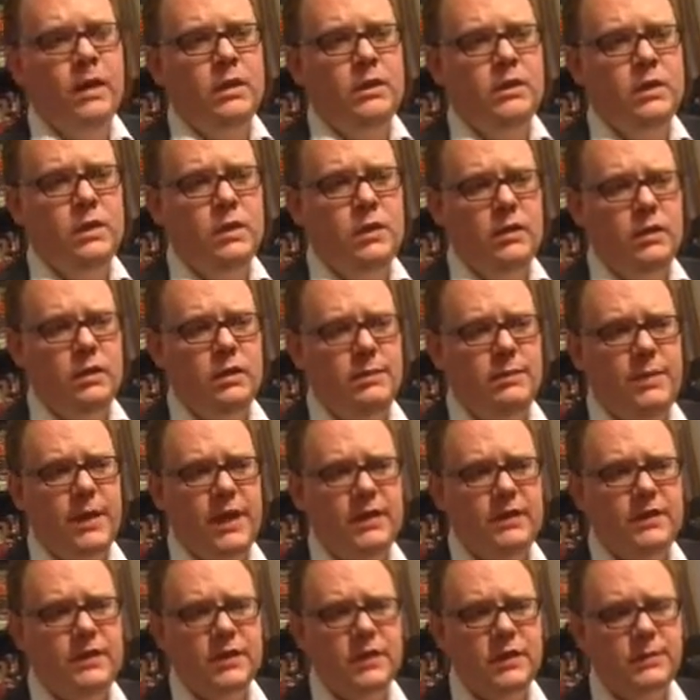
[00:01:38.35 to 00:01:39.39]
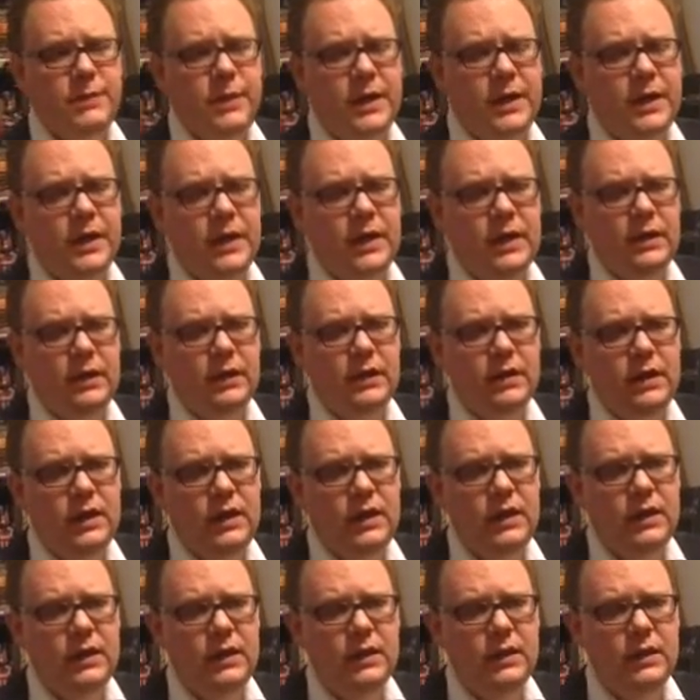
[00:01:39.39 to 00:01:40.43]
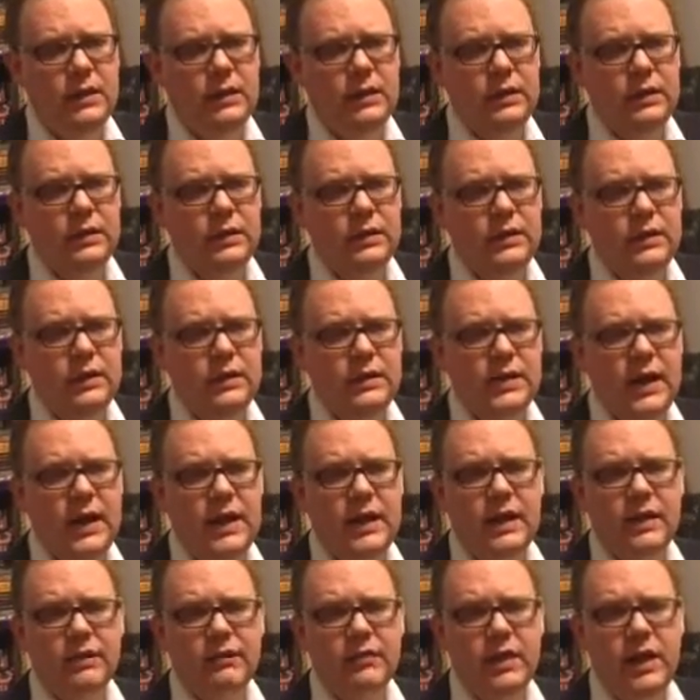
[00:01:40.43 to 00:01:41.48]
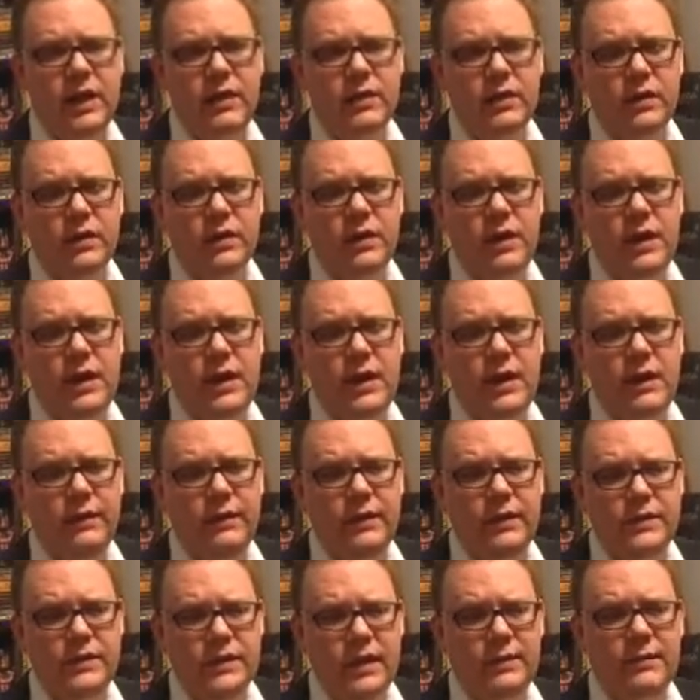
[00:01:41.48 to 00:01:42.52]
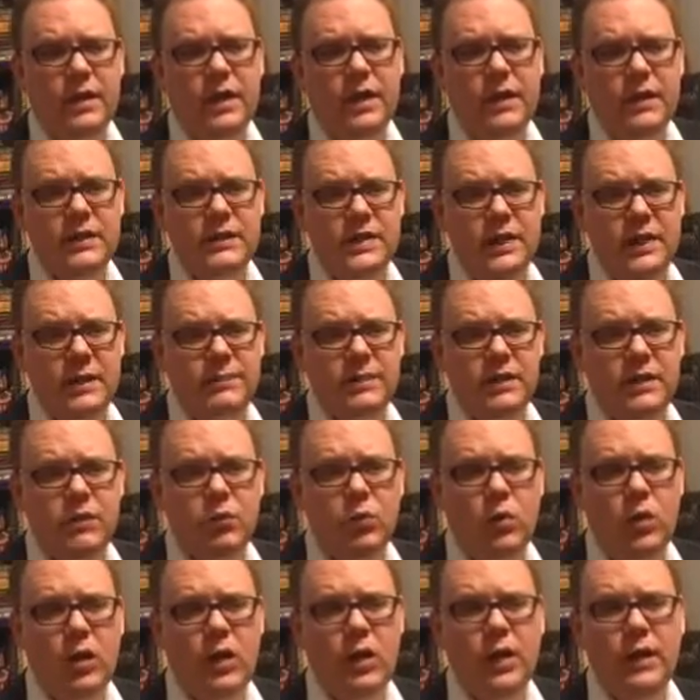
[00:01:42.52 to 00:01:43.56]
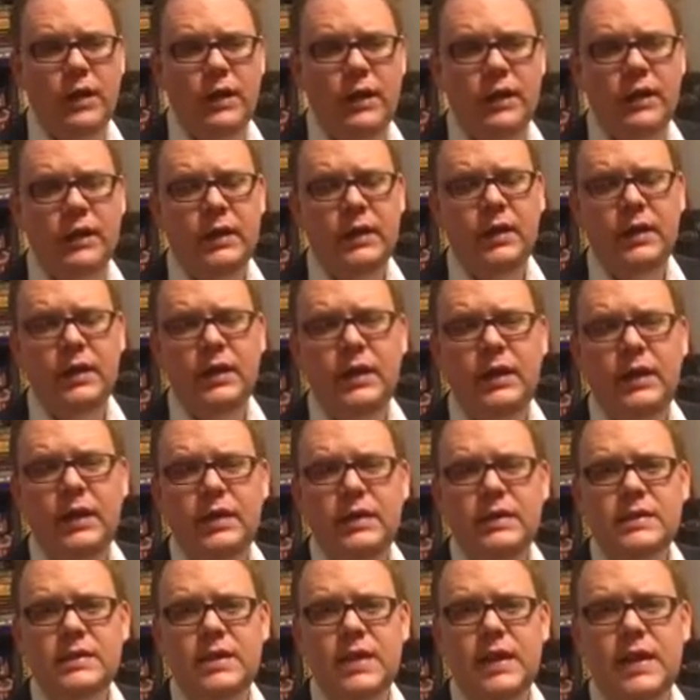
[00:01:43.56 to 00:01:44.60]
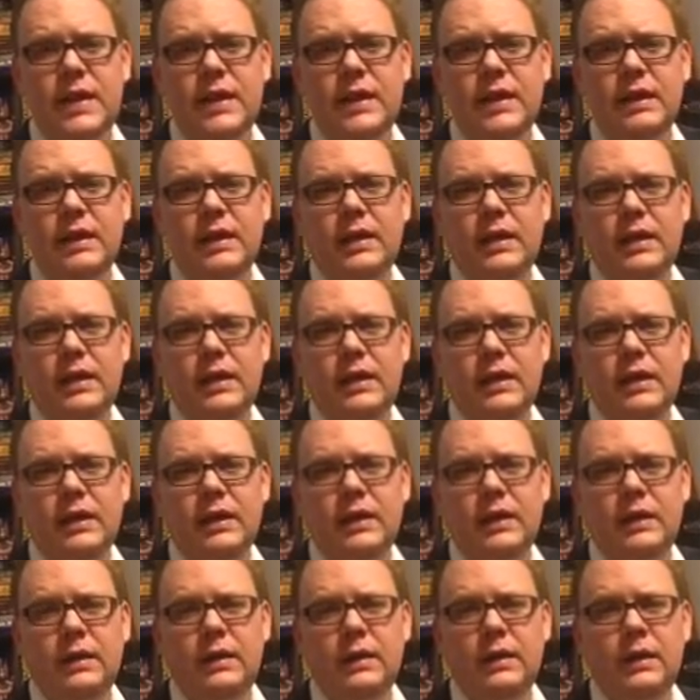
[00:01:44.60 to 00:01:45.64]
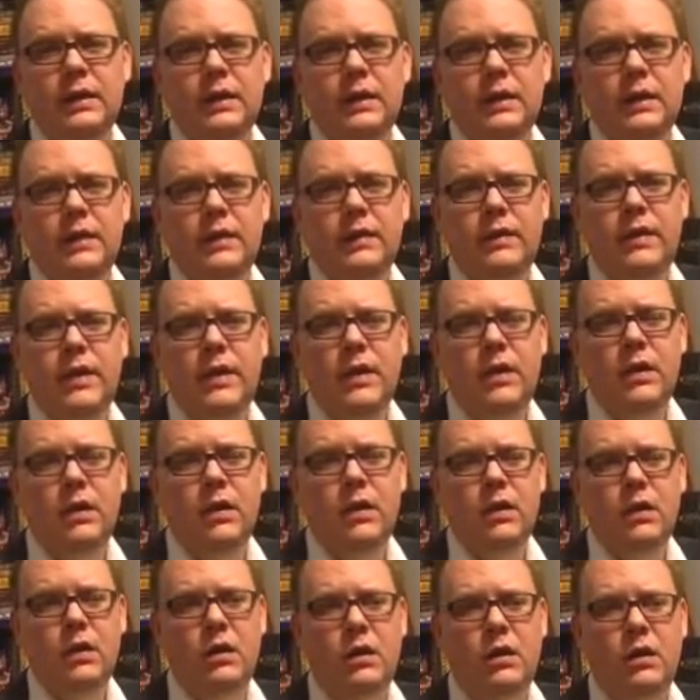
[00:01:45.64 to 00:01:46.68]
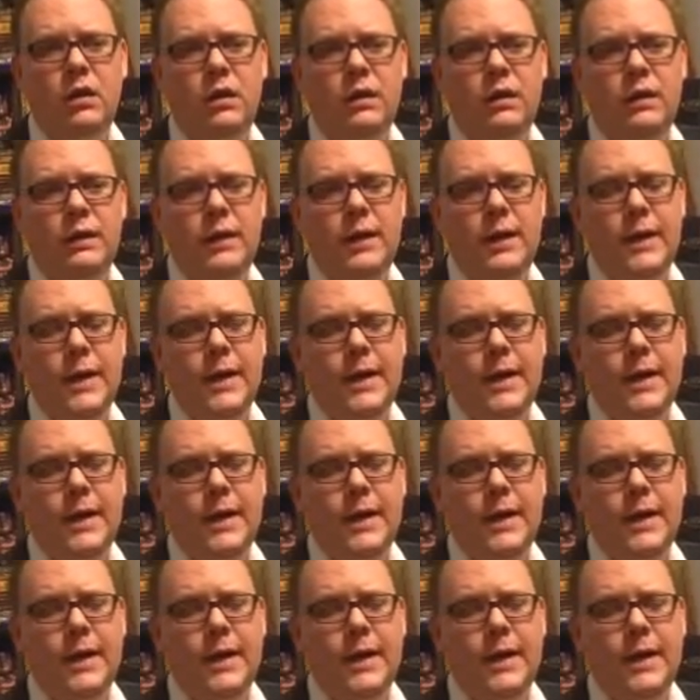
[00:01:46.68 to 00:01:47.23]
So the basics behind the tanning of leather and the same concept in wine is that there are